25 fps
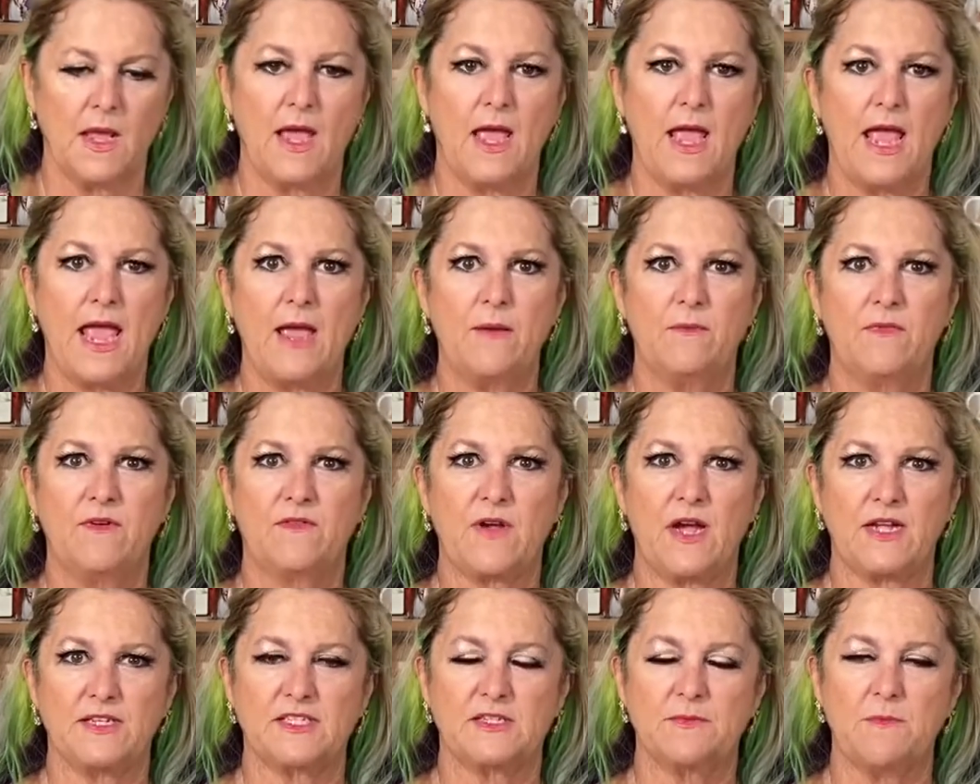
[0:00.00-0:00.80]
And we've
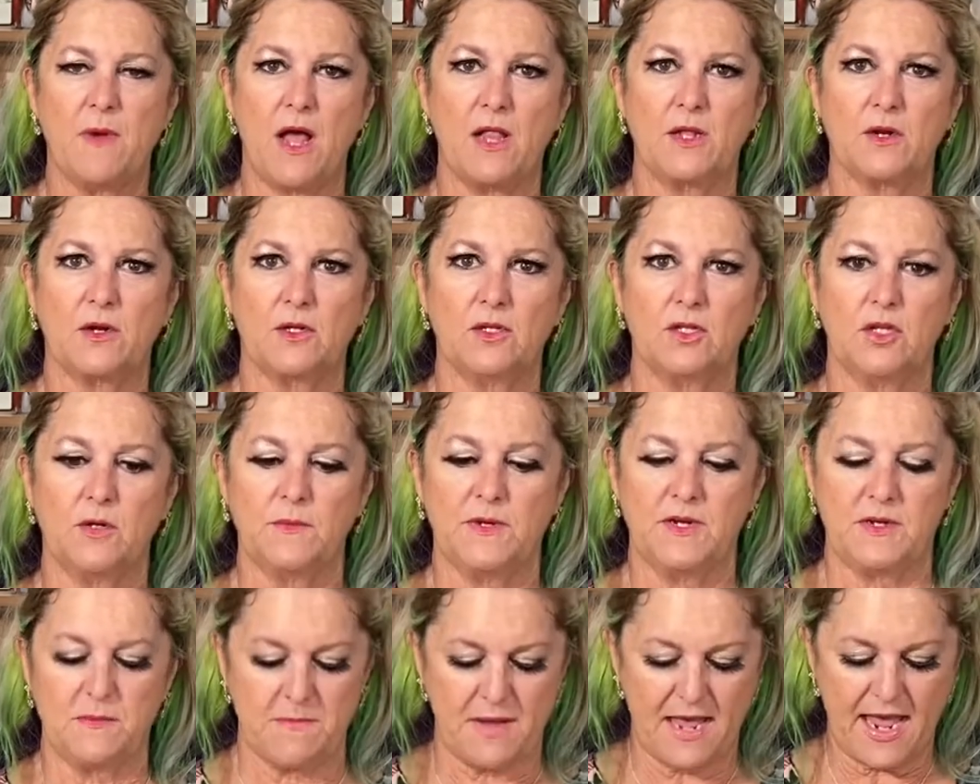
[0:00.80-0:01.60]
got smaller
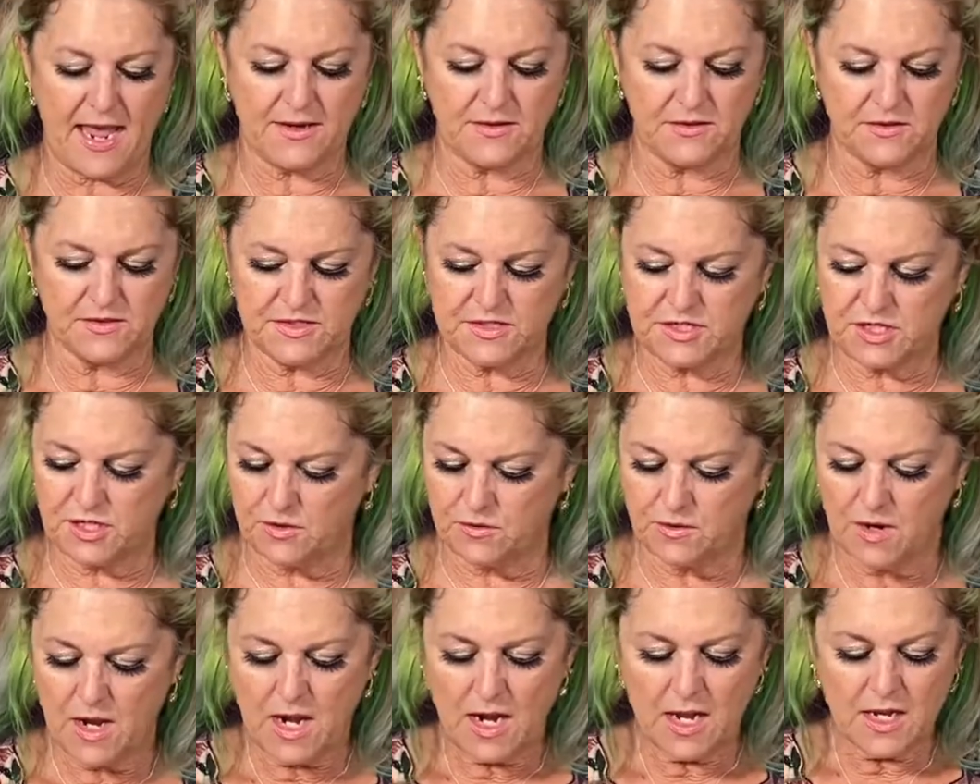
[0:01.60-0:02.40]
aluminum panels
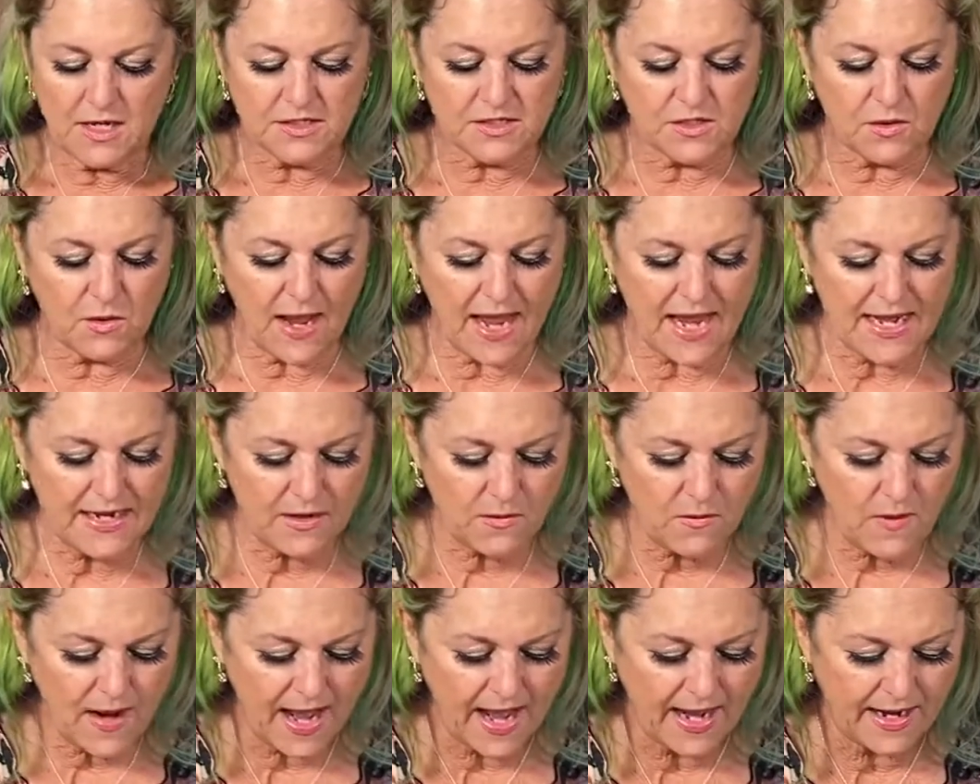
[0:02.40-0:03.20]
too. So
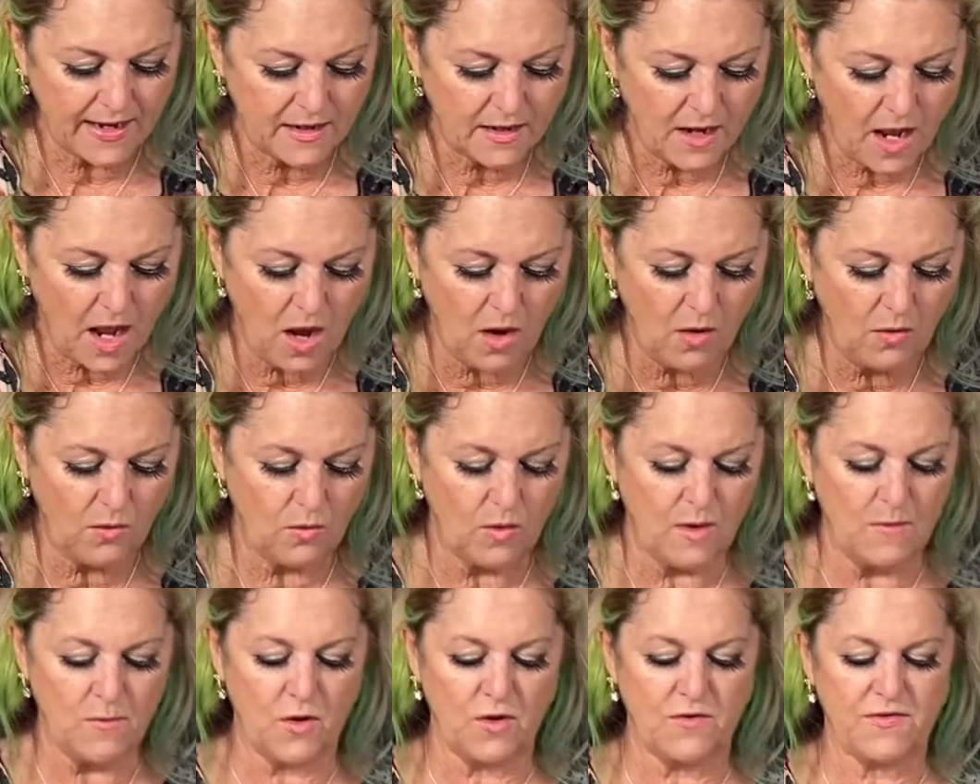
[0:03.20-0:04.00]
anyway, oh,
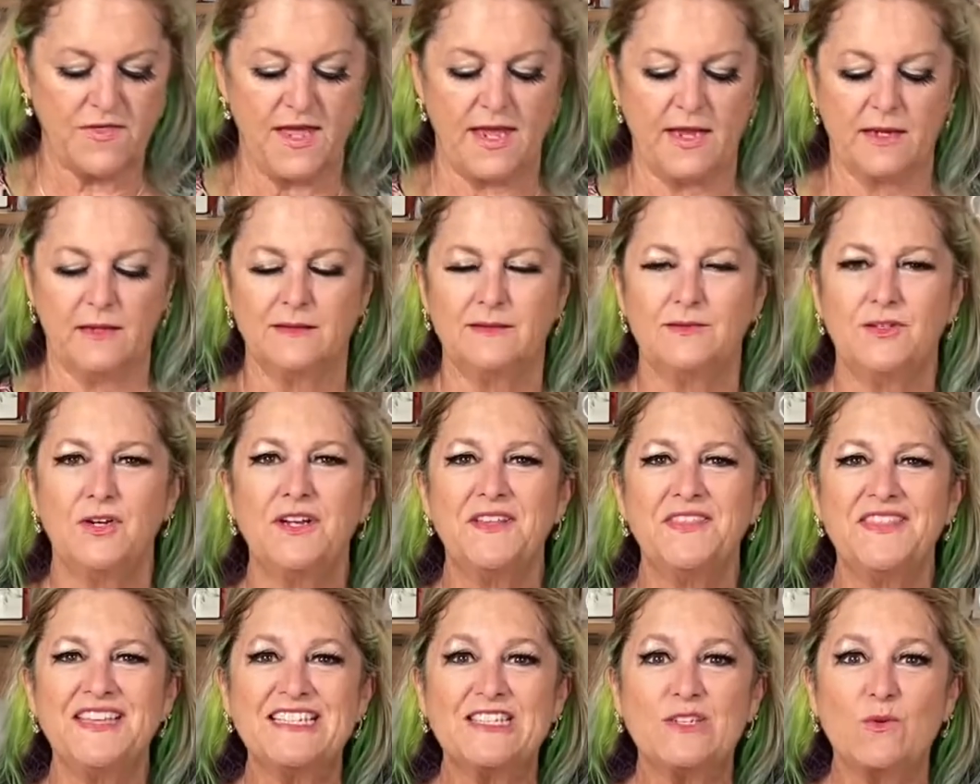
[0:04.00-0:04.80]
one more thing. Look at
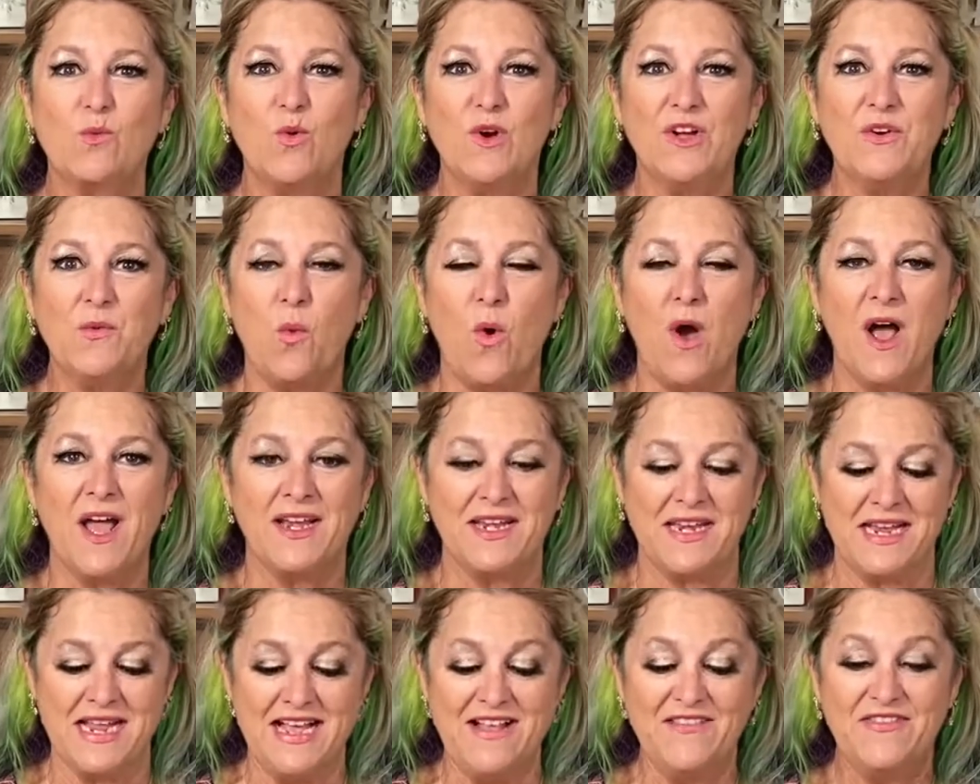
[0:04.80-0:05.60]
this wood
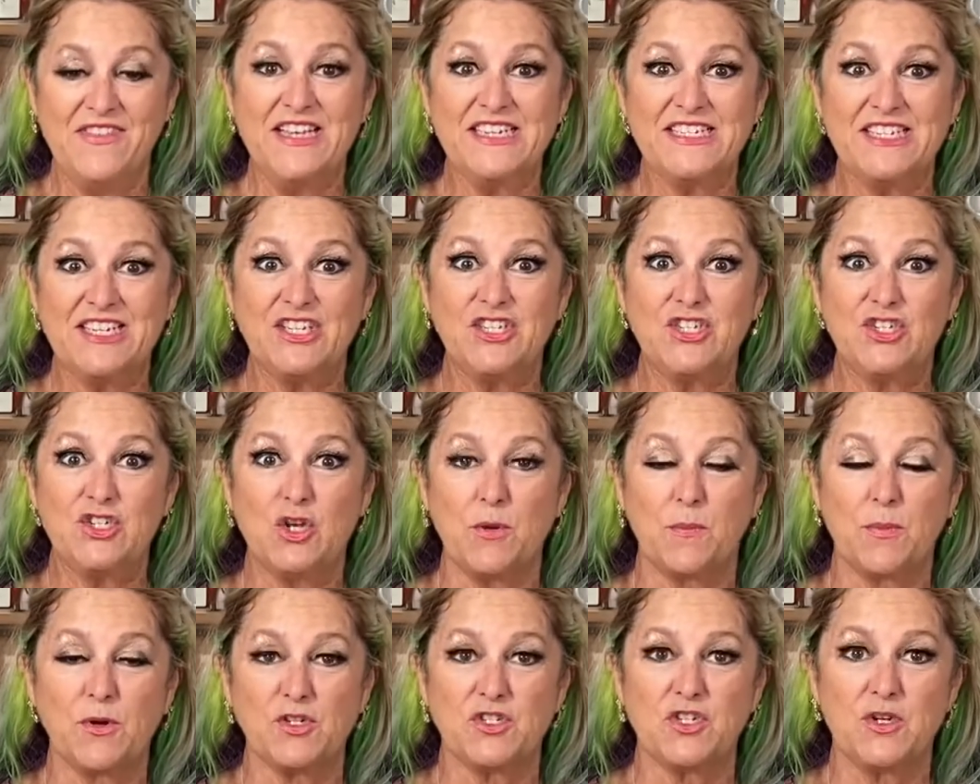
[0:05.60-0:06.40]
one. This is
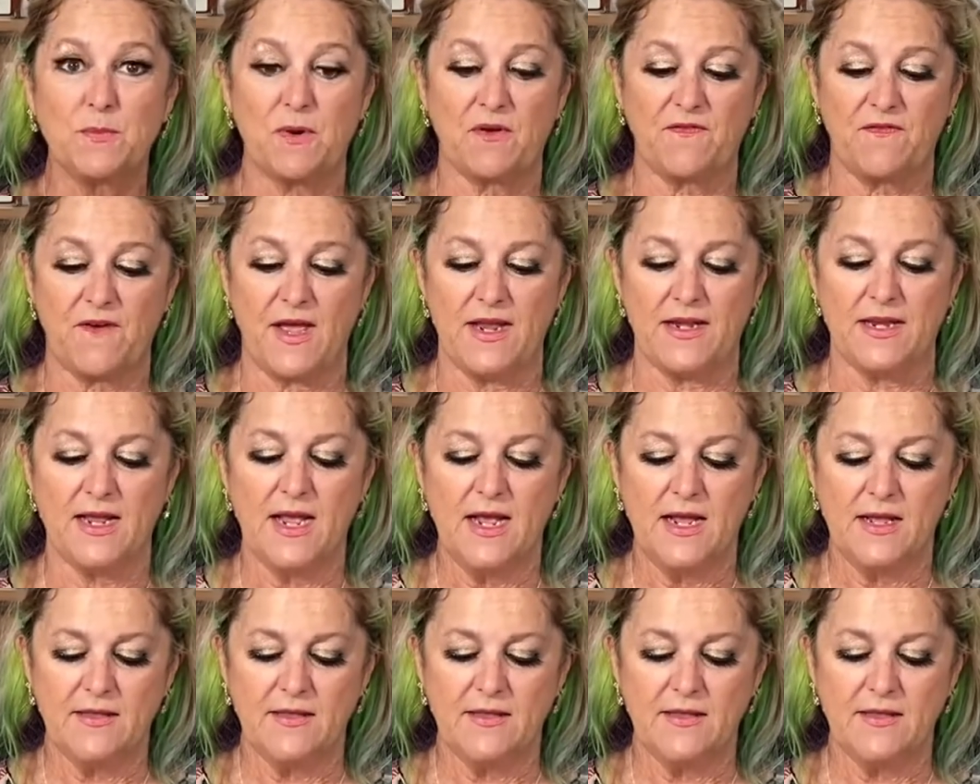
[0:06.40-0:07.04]
super, super fun.